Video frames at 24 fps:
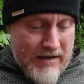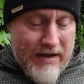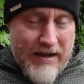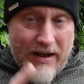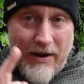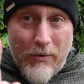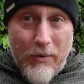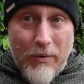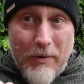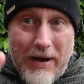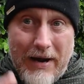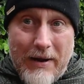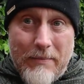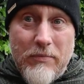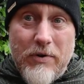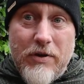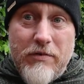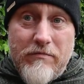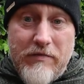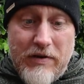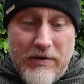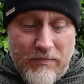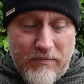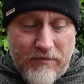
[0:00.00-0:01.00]
Now, I'm going
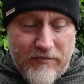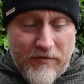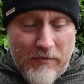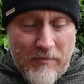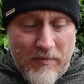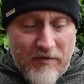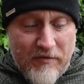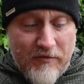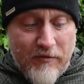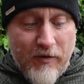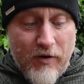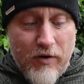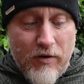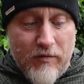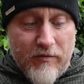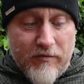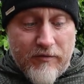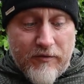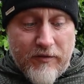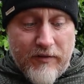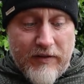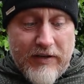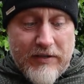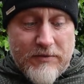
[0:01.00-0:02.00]
to read from my phone
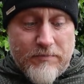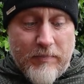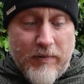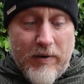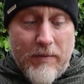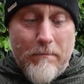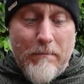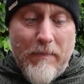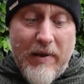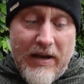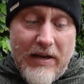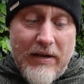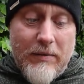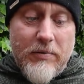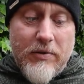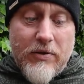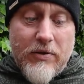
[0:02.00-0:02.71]
for this bit, mainly